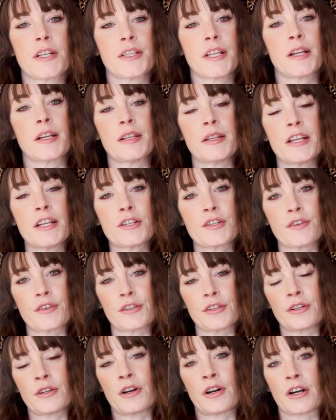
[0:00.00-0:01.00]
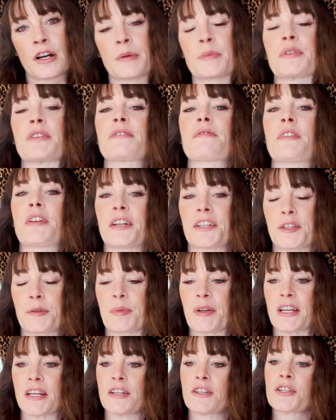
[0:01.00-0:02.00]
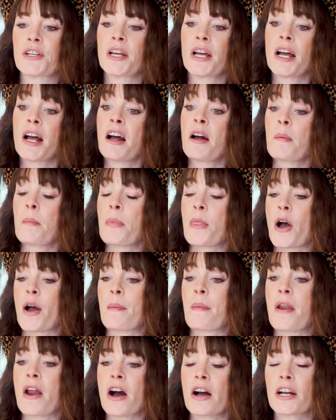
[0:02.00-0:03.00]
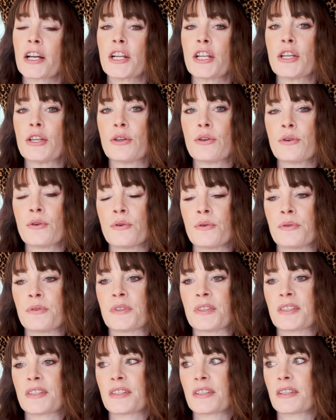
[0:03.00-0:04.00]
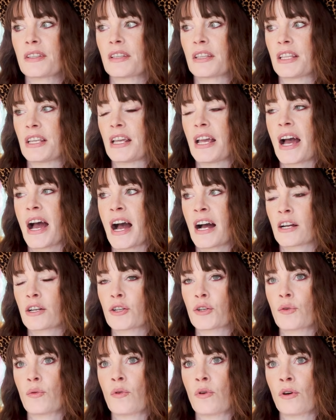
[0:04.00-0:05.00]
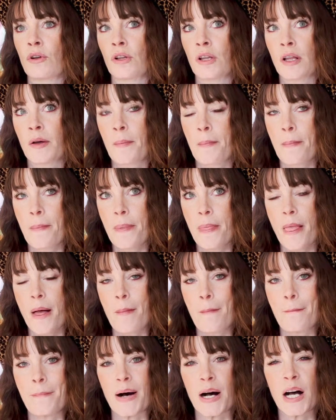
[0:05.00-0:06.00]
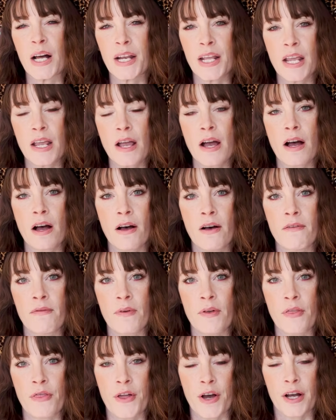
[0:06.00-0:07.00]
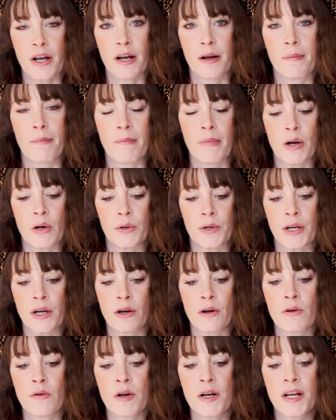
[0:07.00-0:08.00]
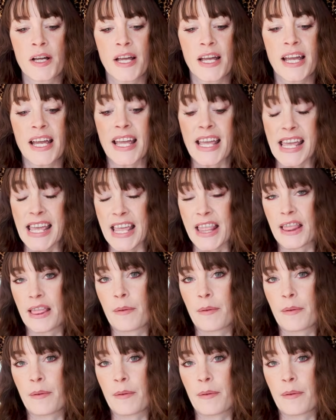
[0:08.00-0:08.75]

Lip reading: then each of the little arms is fitting on the page. Now I'm not going to use the actual body of the kimono in the